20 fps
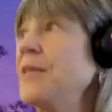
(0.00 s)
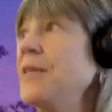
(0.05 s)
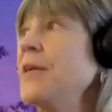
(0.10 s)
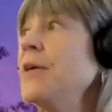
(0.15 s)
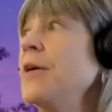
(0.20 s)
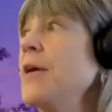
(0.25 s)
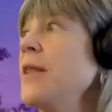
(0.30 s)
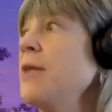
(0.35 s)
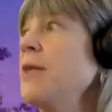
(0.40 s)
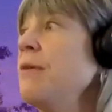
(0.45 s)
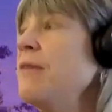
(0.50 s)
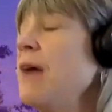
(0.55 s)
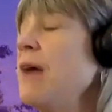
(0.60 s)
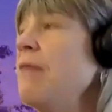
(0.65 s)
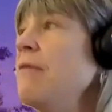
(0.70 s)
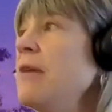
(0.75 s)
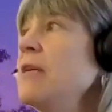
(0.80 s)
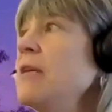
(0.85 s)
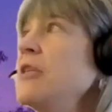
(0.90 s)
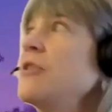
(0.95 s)
that's an area that we've
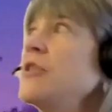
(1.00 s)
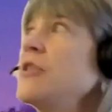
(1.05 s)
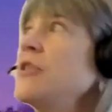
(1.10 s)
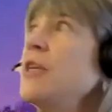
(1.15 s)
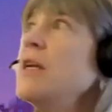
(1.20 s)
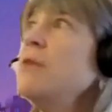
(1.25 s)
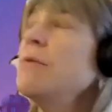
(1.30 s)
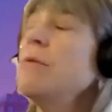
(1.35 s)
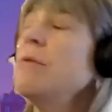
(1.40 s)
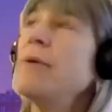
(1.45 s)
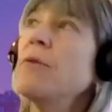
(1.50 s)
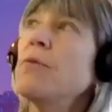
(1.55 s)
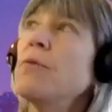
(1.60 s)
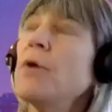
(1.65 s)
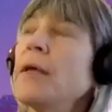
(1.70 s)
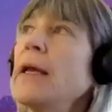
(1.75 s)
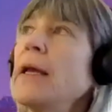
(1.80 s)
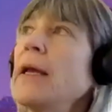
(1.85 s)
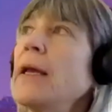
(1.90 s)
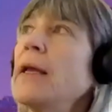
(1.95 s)
got very interested in. We've been
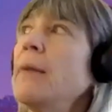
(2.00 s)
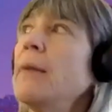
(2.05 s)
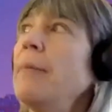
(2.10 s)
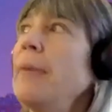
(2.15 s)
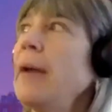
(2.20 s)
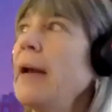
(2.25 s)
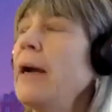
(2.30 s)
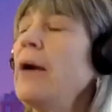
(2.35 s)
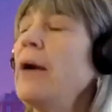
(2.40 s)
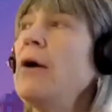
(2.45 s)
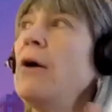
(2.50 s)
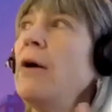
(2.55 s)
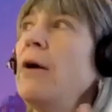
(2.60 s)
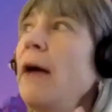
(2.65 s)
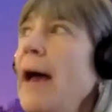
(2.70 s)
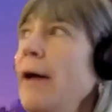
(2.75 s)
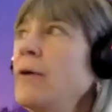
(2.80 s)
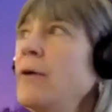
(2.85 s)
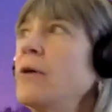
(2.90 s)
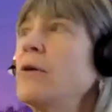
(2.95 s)
working in apparel,
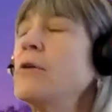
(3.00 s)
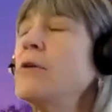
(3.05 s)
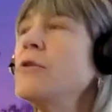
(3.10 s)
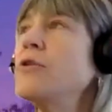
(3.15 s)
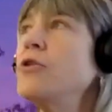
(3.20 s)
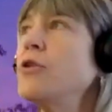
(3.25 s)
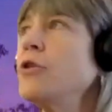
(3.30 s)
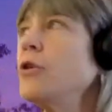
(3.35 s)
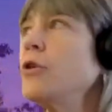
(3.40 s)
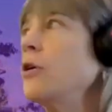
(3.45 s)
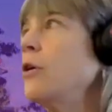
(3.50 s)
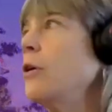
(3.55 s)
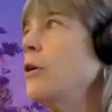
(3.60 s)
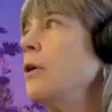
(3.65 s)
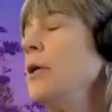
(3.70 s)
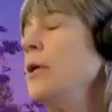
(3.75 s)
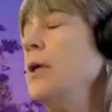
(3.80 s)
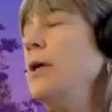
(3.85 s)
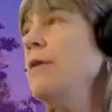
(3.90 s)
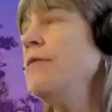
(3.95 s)

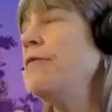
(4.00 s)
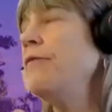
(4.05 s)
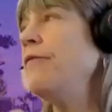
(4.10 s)
agriculture,